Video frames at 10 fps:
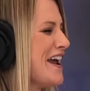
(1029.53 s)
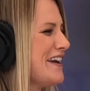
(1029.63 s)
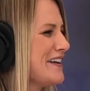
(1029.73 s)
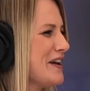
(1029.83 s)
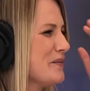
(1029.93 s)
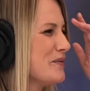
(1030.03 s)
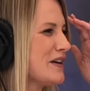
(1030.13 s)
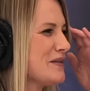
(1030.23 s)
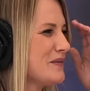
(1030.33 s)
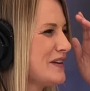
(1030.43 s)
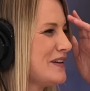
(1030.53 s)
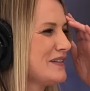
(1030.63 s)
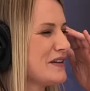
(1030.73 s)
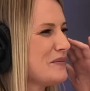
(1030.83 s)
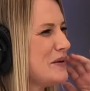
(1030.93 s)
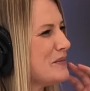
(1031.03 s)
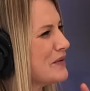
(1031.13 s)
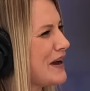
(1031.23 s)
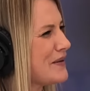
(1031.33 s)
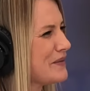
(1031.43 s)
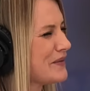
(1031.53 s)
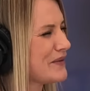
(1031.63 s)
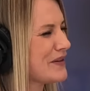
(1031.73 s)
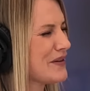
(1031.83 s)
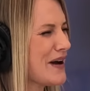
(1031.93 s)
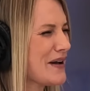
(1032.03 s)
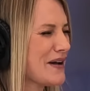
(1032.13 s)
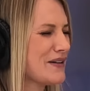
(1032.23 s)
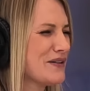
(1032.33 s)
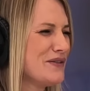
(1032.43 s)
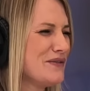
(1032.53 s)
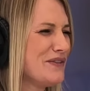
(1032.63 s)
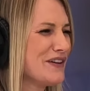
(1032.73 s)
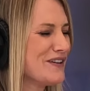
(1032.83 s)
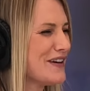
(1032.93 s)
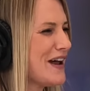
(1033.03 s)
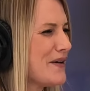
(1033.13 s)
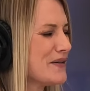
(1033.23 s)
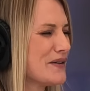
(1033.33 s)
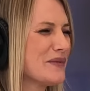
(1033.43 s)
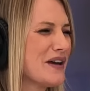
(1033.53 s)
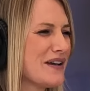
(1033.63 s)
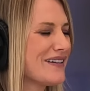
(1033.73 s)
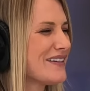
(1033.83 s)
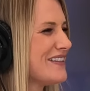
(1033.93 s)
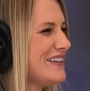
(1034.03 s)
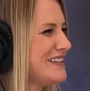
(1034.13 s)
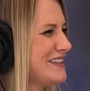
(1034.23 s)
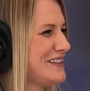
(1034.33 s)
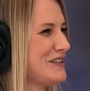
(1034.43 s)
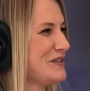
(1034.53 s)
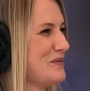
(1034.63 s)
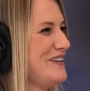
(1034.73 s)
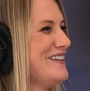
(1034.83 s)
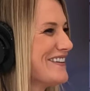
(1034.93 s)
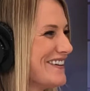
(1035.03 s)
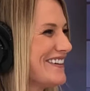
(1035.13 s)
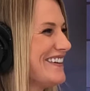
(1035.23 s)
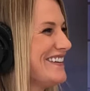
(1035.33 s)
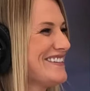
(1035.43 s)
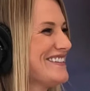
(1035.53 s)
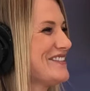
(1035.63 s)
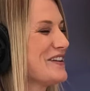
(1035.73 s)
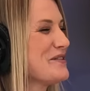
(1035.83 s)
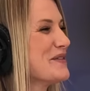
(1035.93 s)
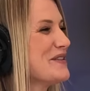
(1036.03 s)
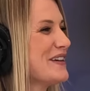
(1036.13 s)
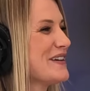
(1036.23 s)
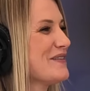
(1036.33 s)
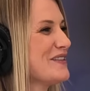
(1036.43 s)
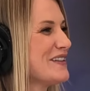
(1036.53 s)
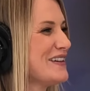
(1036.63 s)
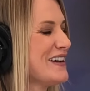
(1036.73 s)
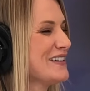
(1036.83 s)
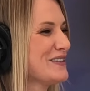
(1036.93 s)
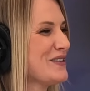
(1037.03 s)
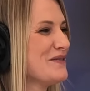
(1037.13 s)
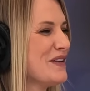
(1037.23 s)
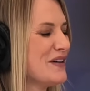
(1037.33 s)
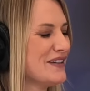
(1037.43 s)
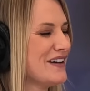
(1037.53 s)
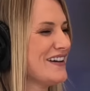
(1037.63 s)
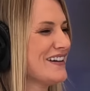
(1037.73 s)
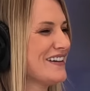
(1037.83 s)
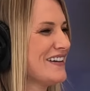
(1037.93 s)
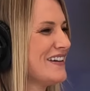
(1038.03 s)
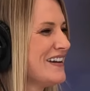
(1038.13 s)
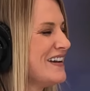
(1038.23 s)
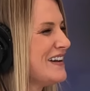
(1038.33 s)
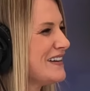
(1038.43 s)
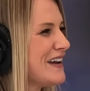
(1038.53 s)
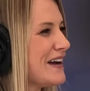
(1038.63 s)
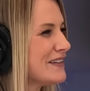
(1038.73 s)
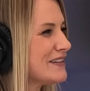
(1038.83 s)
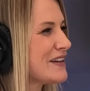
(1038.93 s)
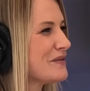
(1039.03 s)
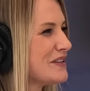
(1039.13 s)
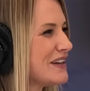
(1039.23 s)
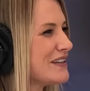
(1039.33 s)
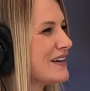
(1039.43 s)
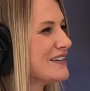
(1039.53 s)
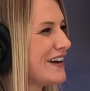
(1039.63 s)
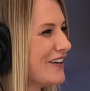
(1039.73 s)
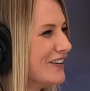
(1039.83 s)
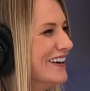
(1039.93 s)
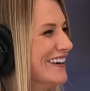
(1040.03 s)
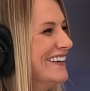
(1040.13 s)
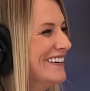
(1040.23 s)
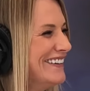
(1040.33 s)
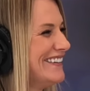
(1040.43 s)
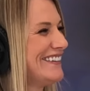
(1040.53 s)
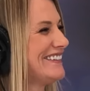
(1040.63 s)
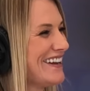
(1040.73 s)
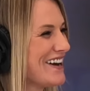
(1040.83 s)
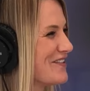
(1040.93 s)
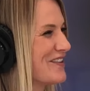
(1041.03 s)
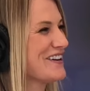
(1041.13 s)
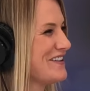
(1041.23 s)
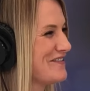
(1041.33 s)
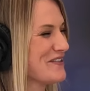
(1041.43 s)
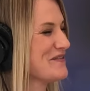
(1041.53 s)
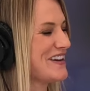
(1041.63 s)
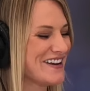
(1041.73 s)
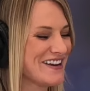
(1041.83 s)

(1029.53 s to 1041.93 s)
And it kept recommending like people that were, I couldn't figure it out. And I'm like, this is just weird. It's just like one thing after the next. So I felt like, yeah, it's time to take that down. This is not working for me.